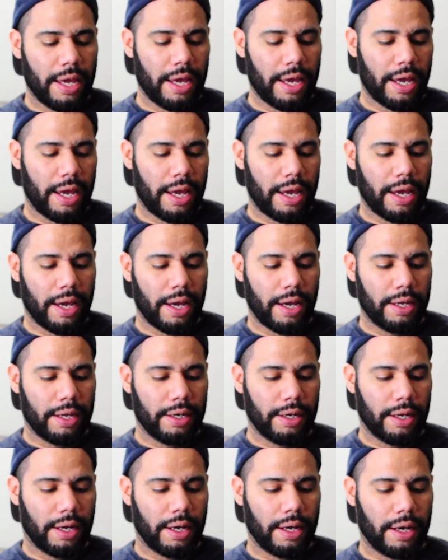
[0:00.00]

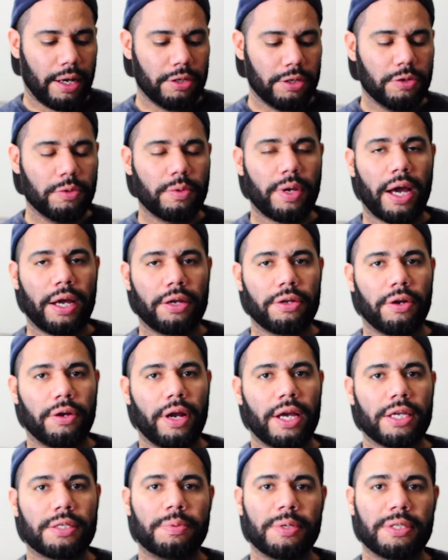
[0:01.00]
and you got your
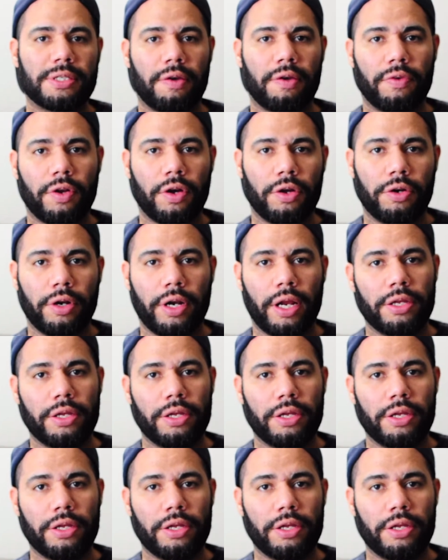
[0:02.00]
SB700